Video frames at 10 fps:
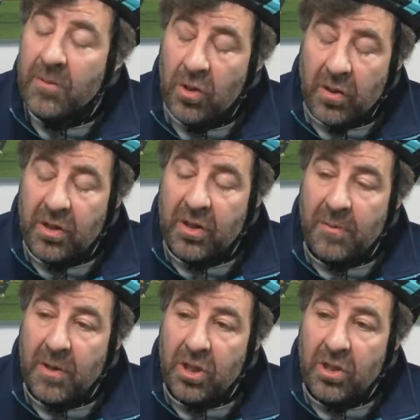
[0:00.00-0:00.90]
I'm talking
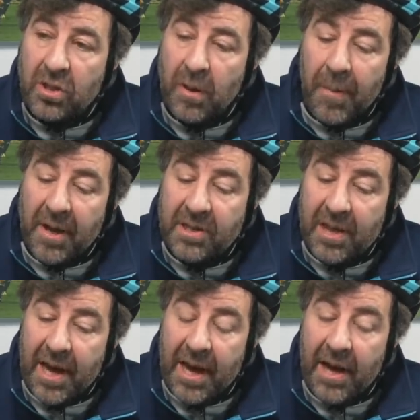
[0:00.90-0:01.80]
too much, but
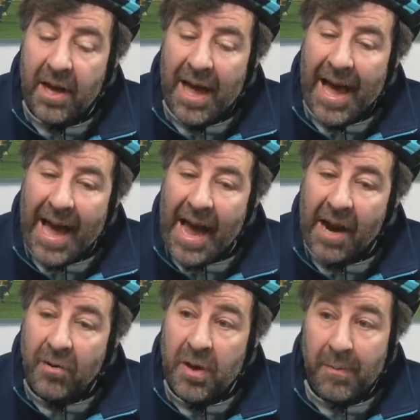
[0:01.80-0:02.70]
uh,
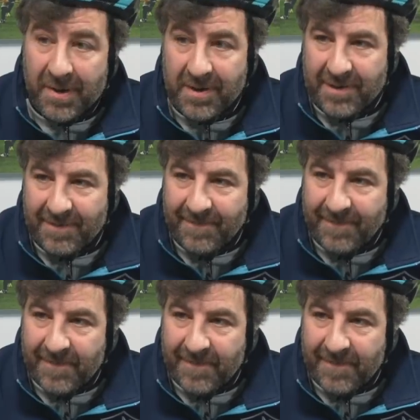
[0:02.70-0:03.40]
Harry Byrne